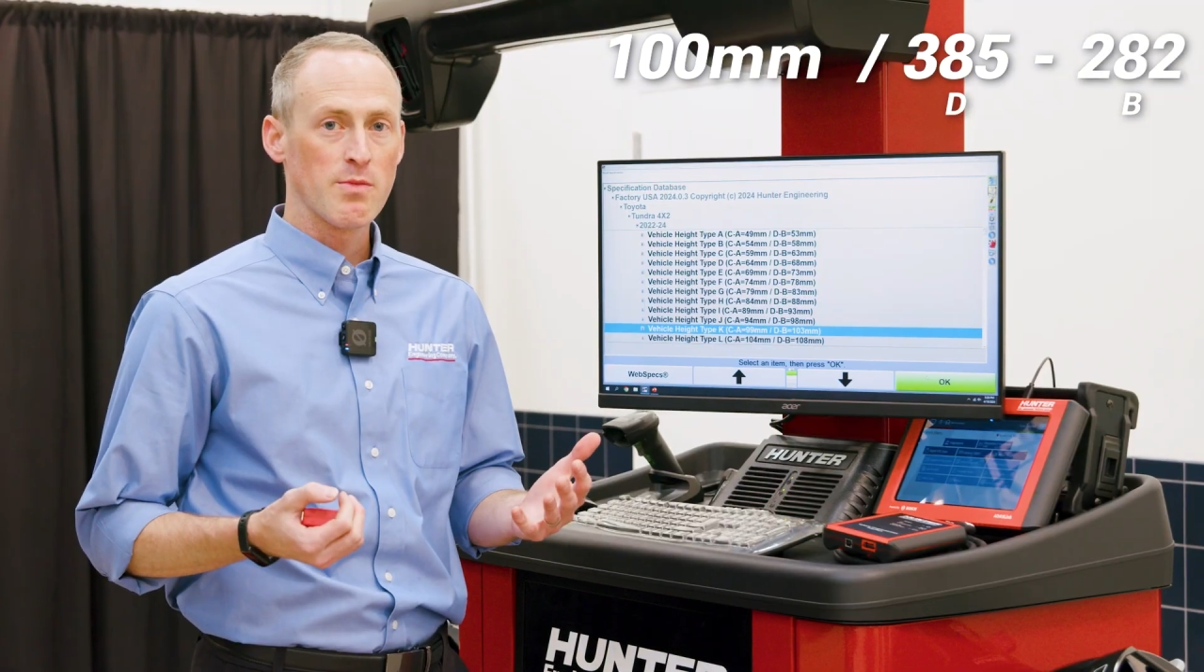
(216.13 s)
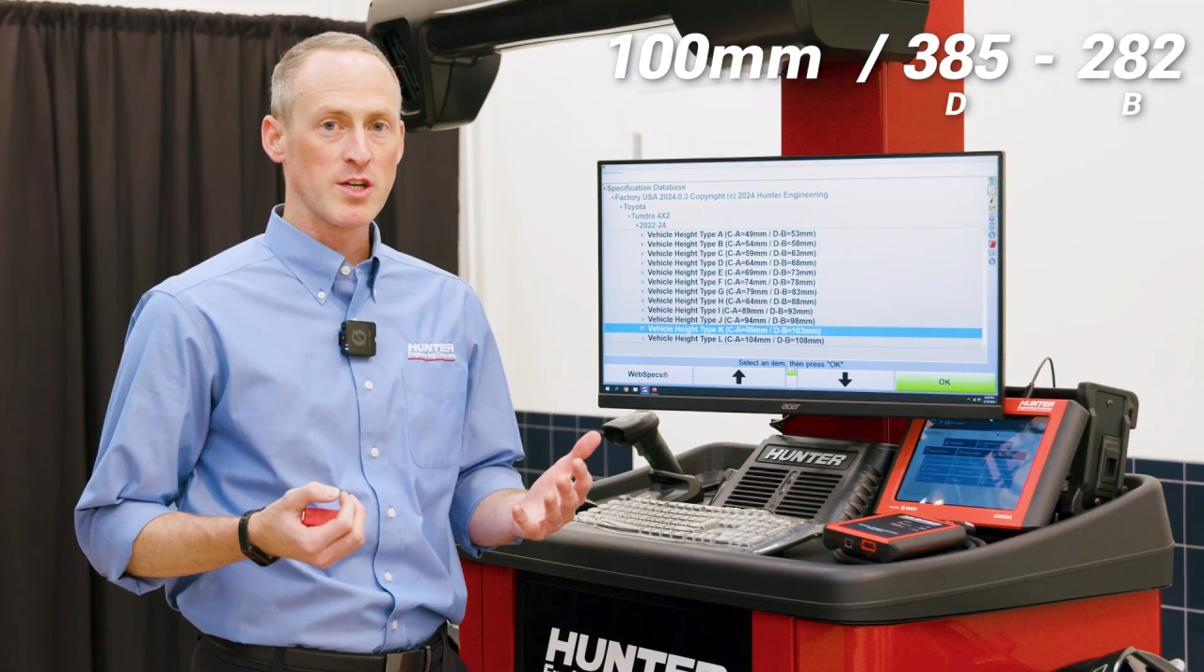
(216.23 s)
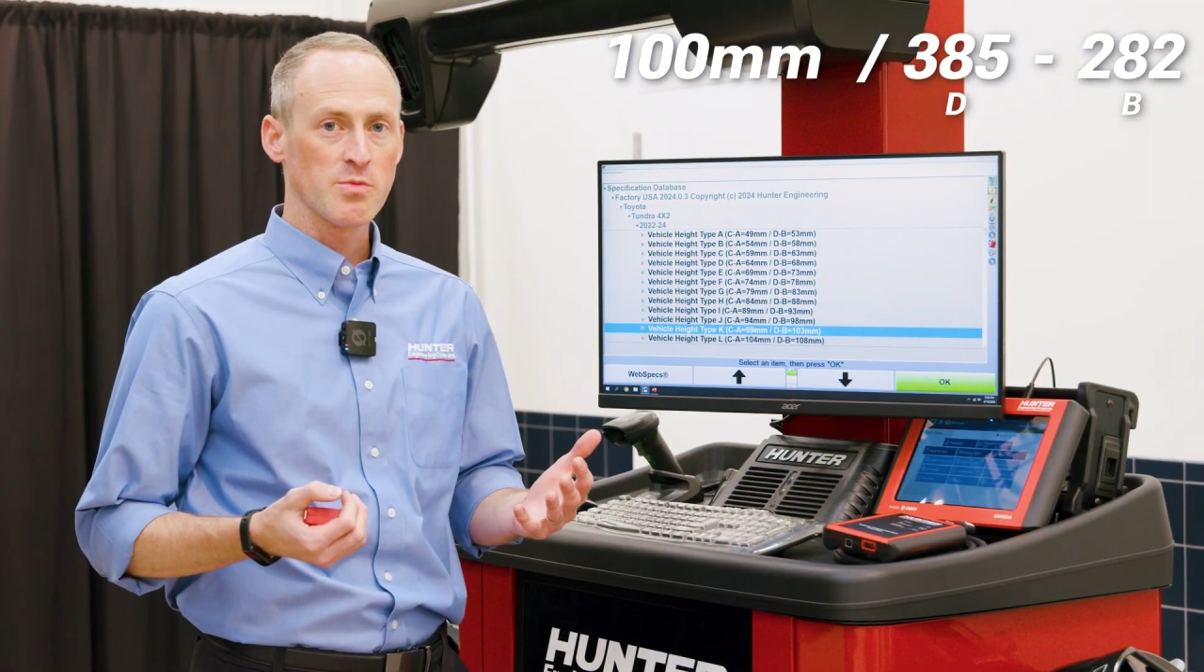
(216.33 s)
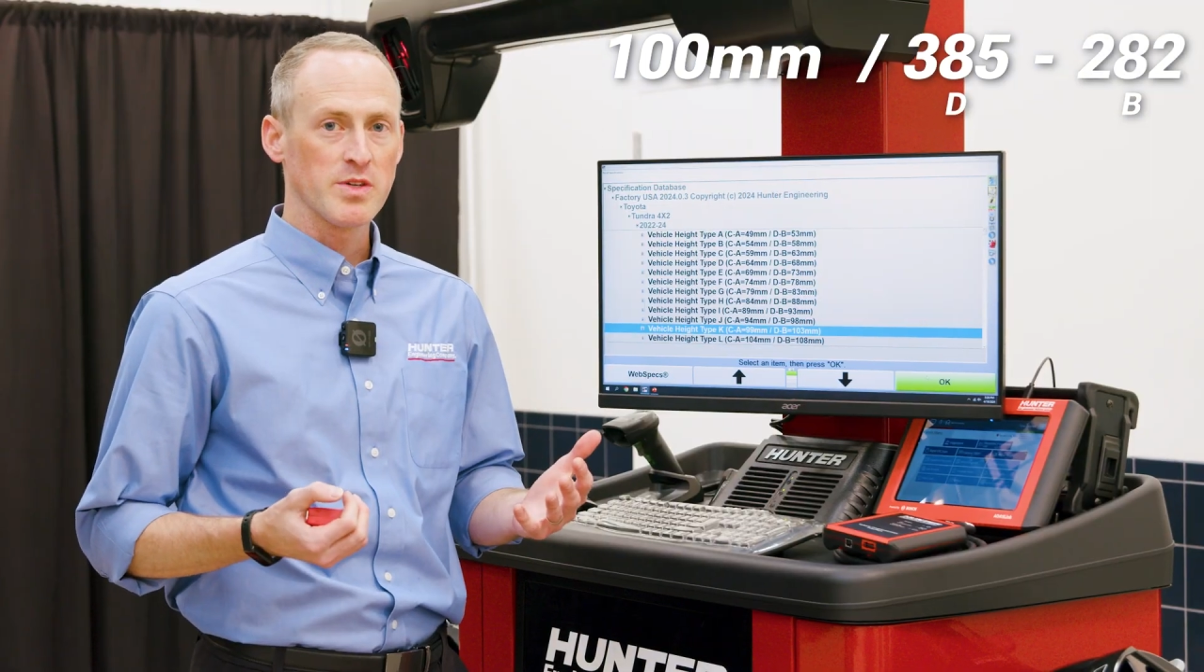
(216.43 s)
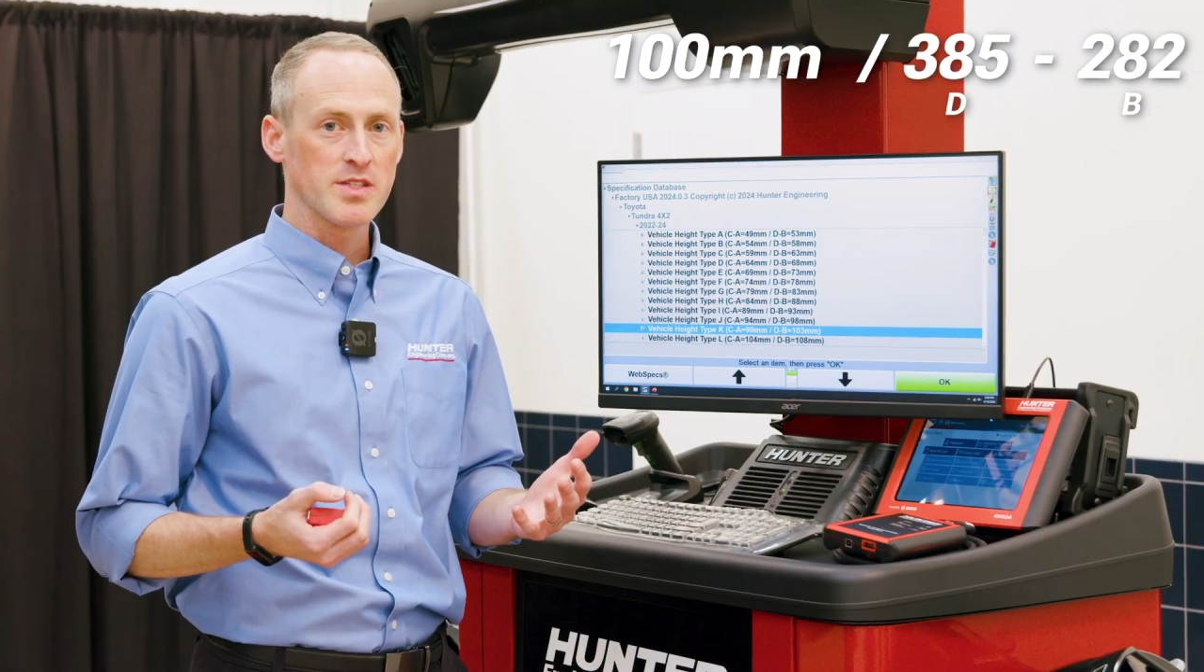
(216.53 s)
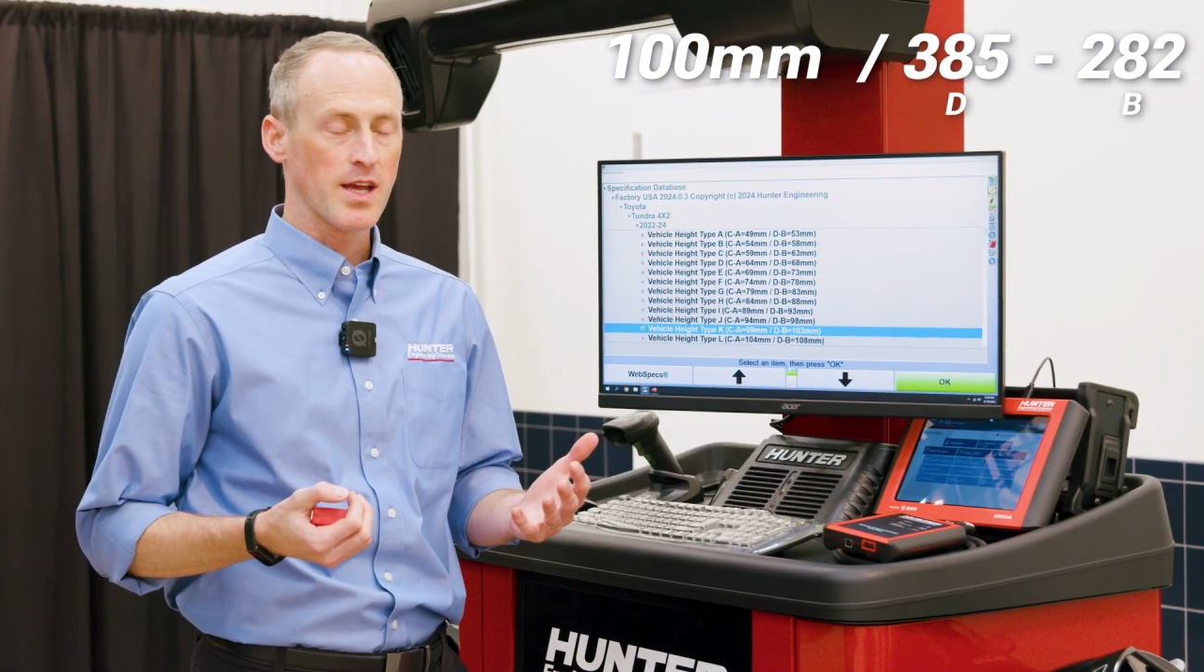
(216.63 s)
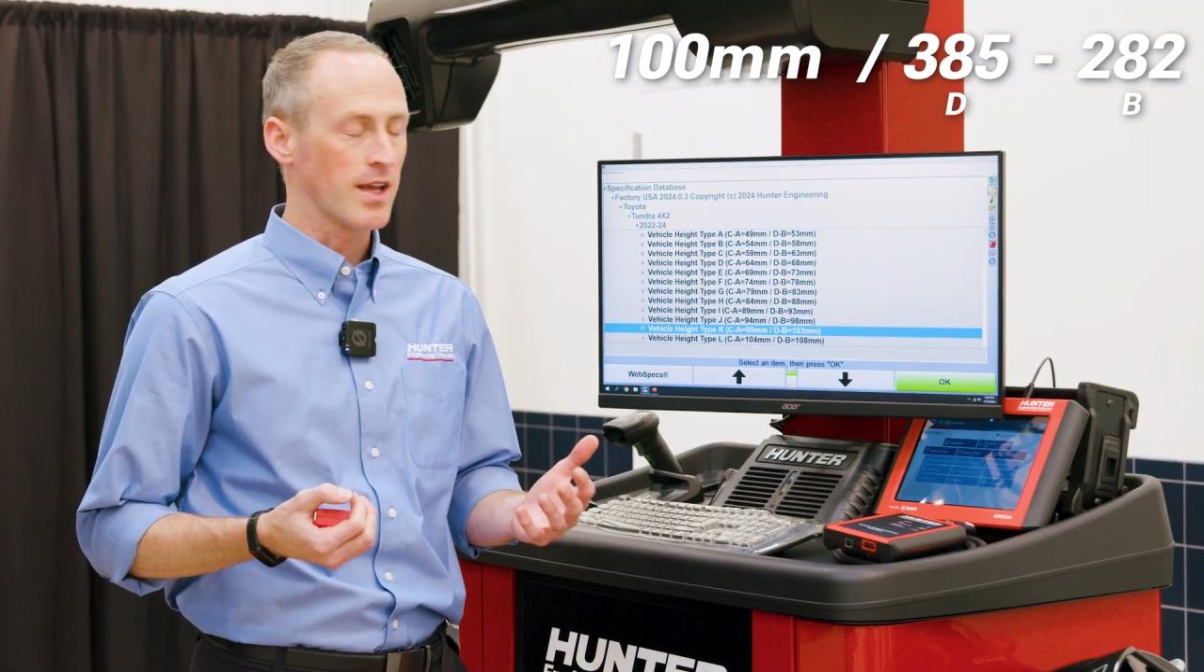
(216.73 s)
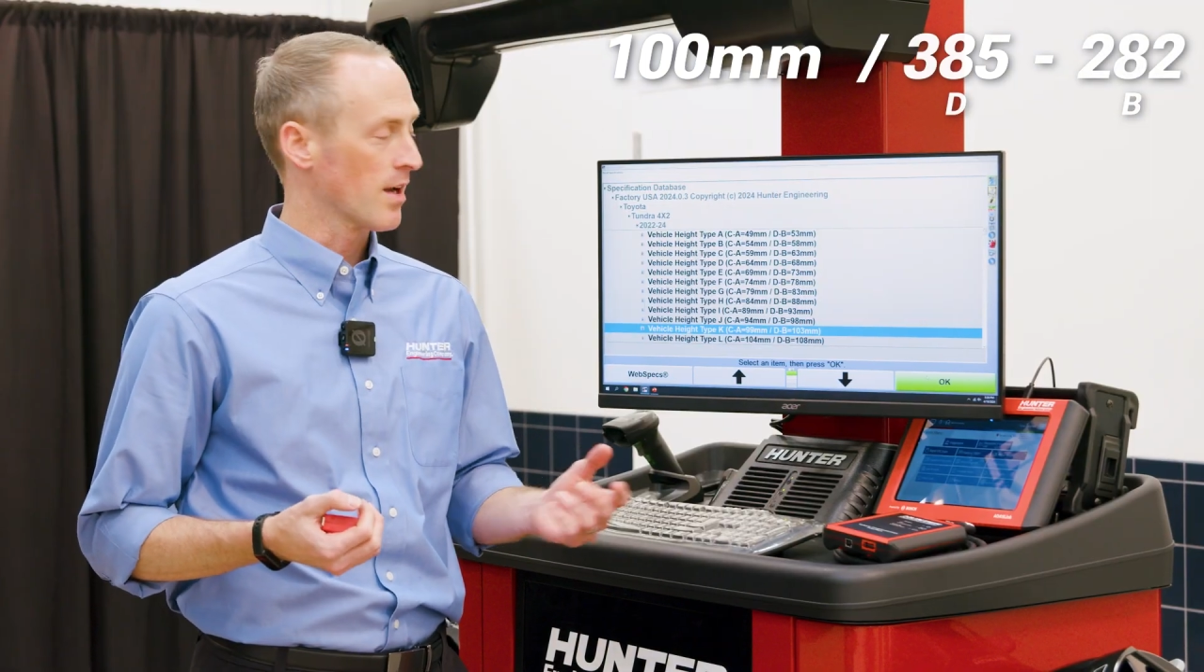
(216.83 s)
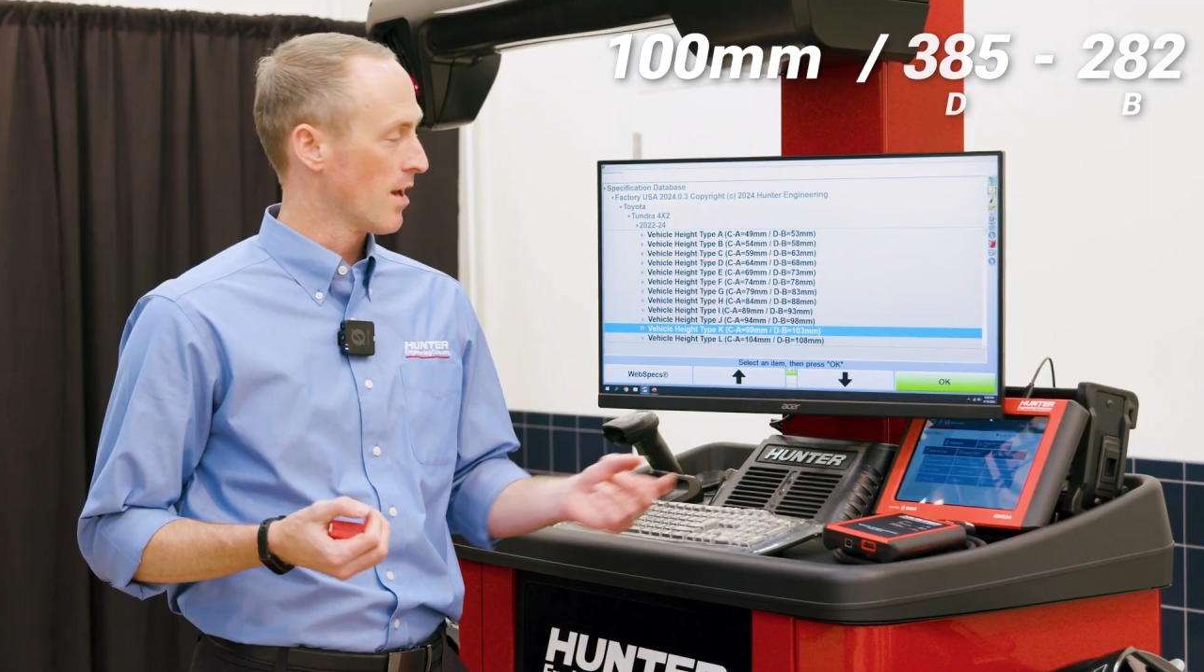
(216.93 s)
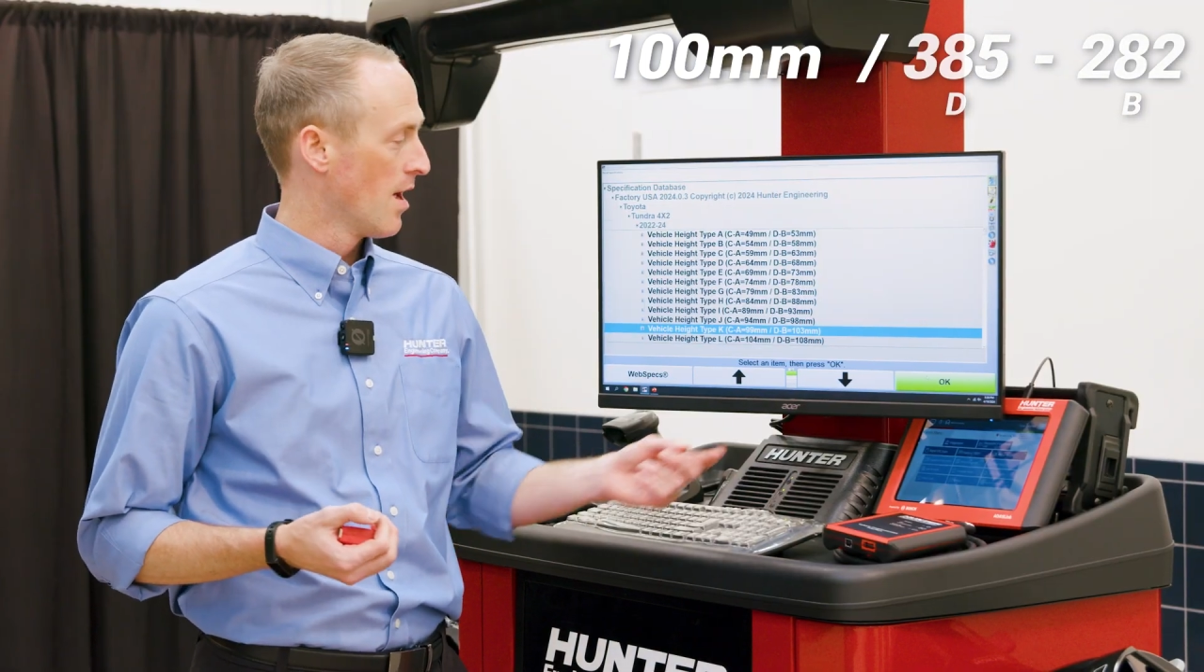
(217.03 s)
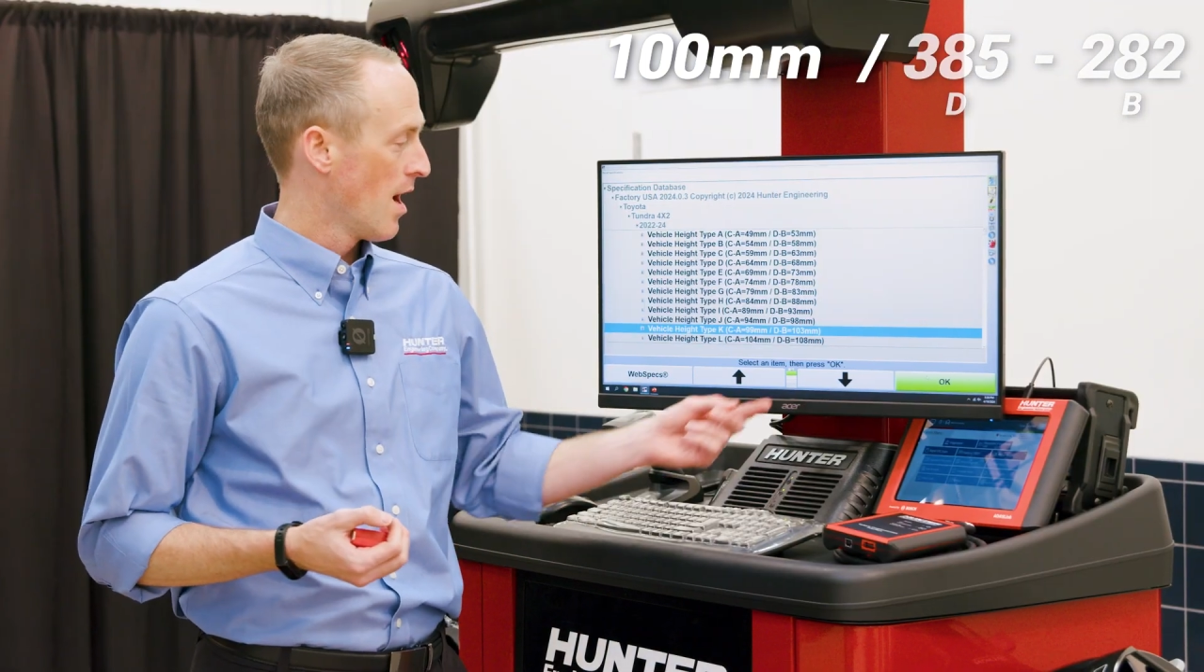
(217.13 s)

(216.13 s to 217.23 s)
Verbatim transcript: measurement taken,